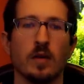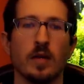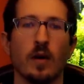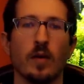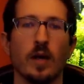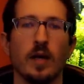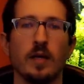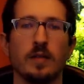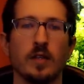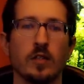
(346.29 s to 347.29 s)
Now, in
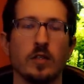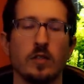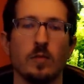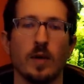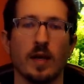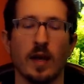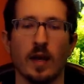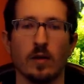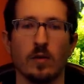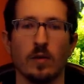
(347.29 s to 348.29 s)
addition to
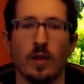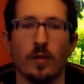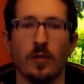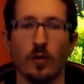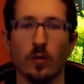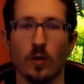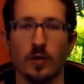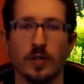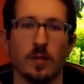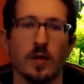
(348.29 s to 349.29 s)
mechanical and
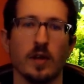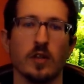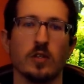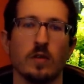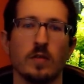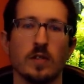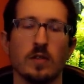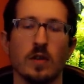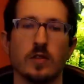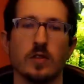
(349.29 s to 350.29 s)
thermal stimulation of these
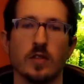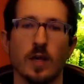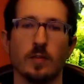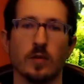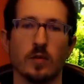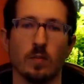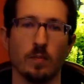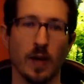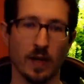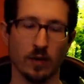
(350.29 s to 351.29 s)
nociceptors or
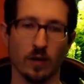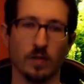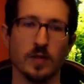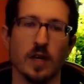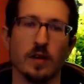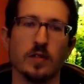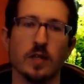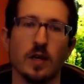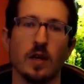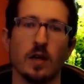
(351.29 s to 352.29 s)
pain nerve cells,